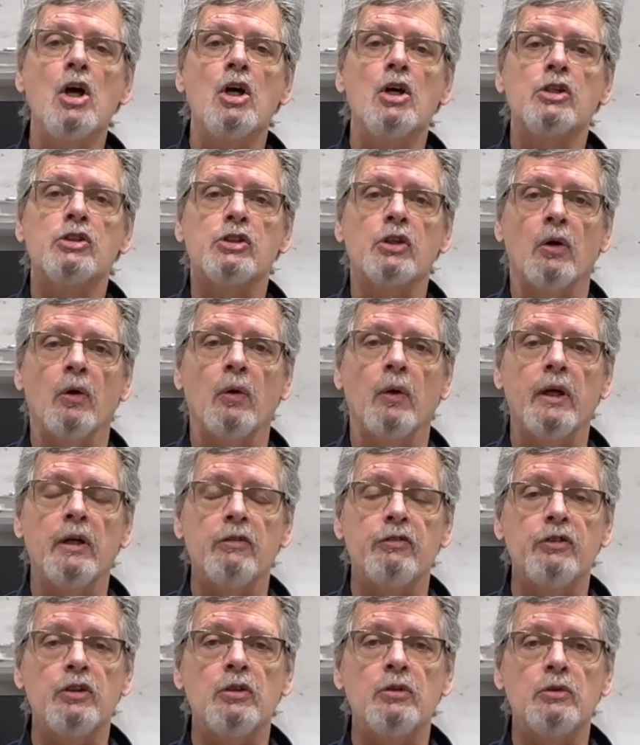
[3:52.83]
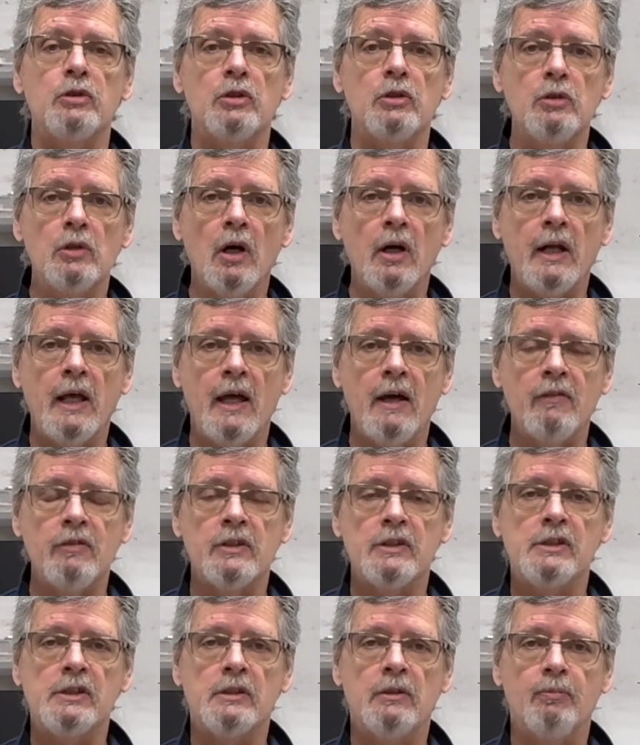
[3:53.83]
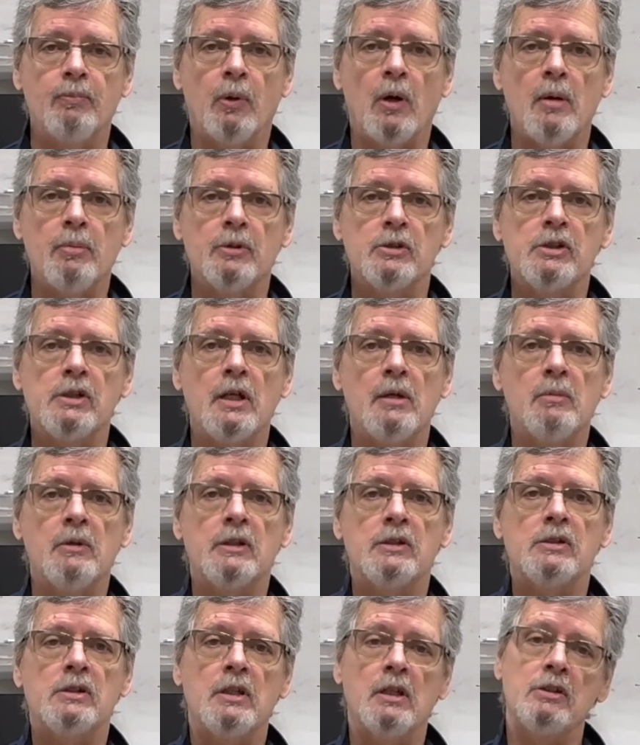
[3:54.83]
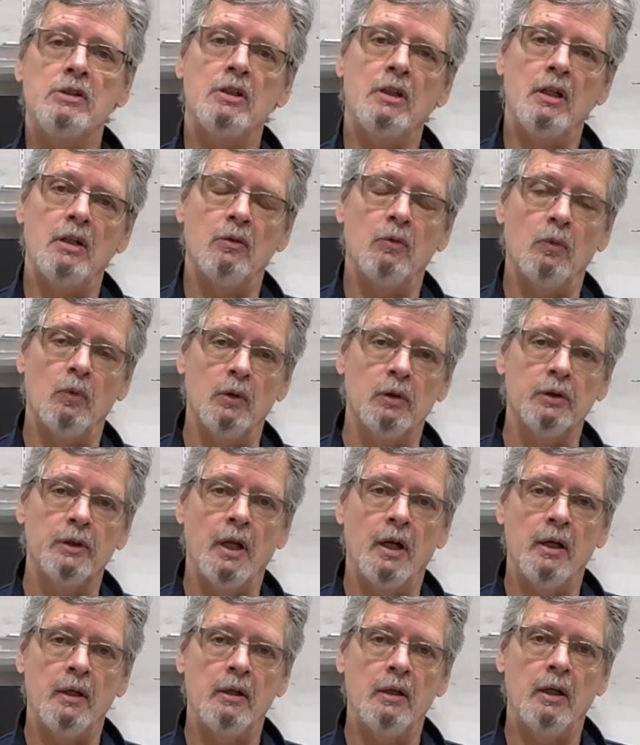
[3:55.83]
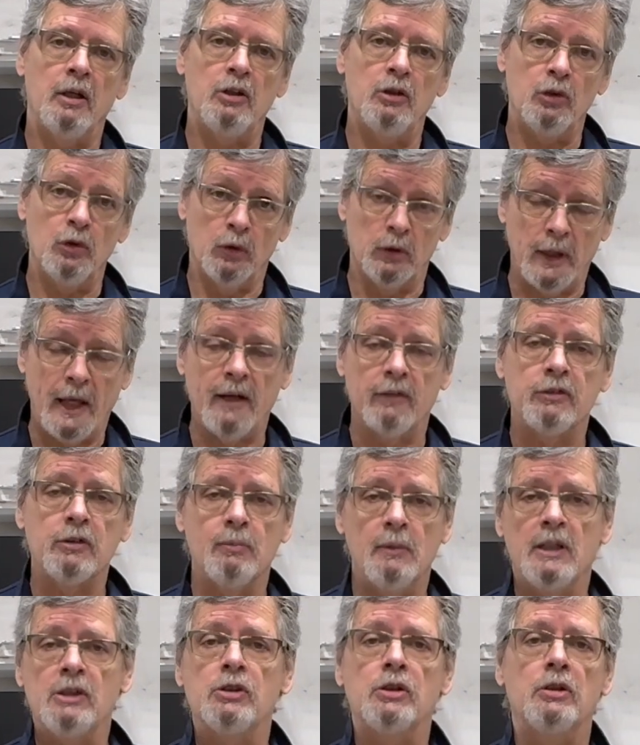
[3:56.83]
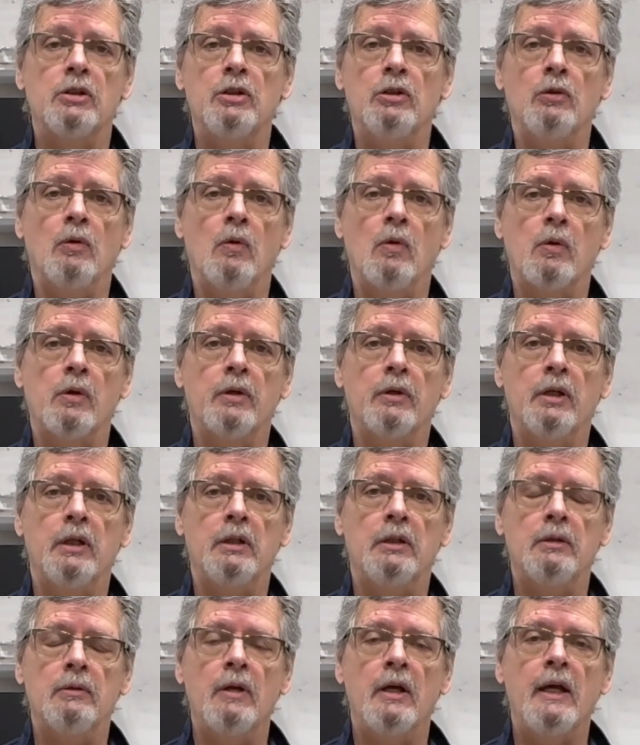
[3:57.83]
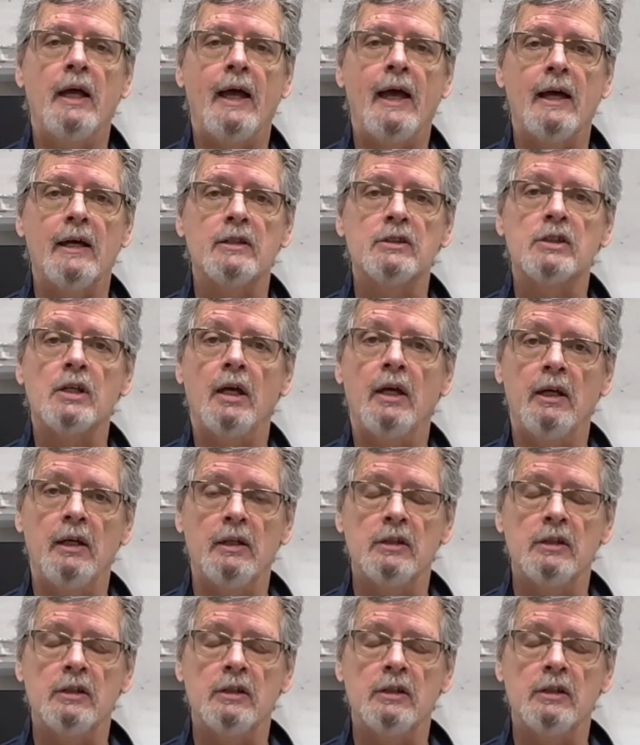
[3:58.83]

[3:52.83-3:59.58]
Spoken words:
So if you do not have this proper stem extension, it will not, you'll have to make sure you order it as a